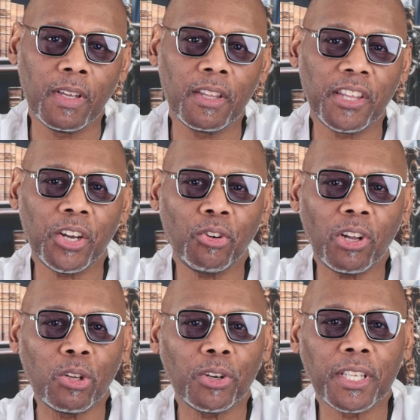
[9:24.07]
Theodore
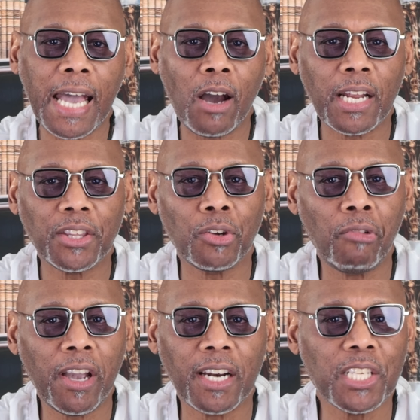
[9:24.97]
looked down at the
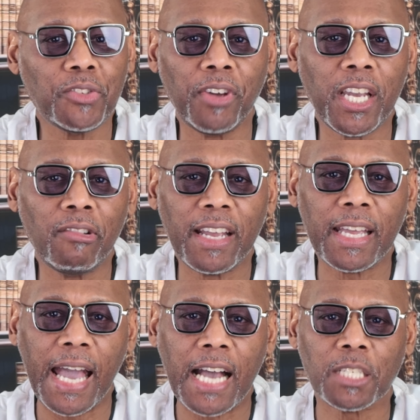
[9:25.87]
ring on his finger and
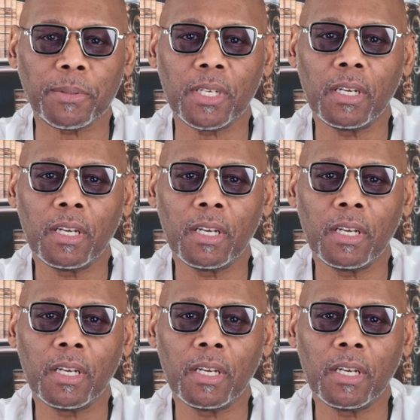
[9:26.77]
gasped.